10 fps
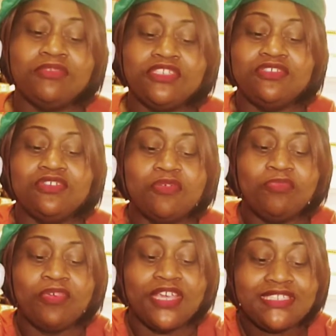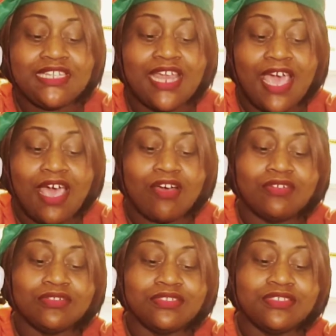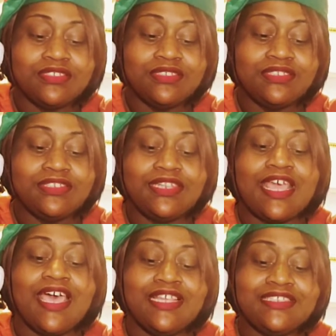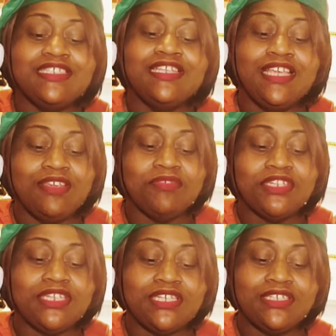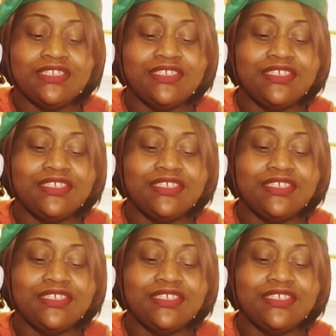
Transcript: and you're gonna press it out nice and evenly.